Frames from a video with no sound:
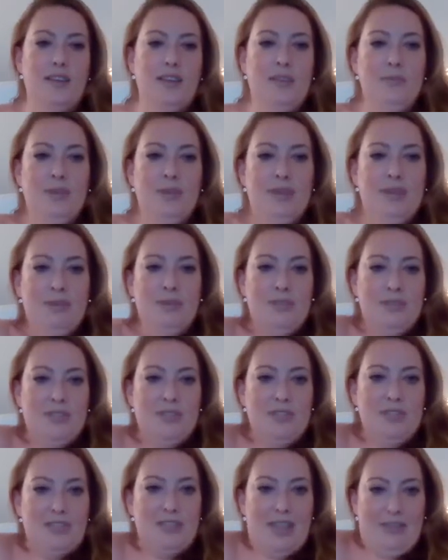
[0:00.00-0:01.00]
You might want
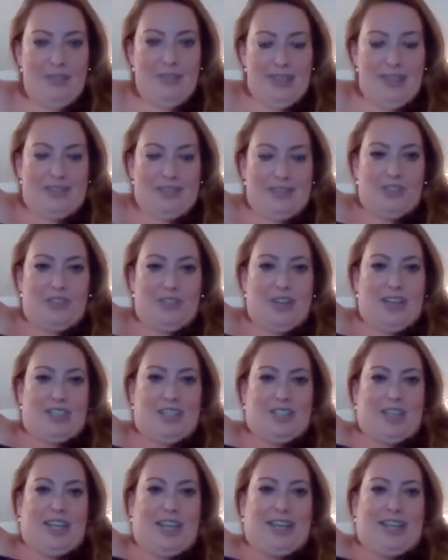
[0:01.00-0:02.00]
to just have a little
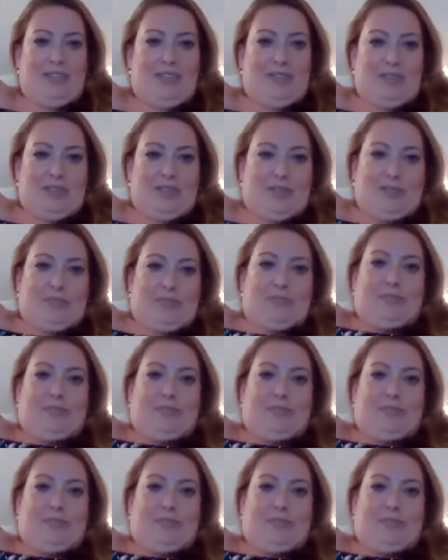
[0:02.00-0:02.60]
stretch out.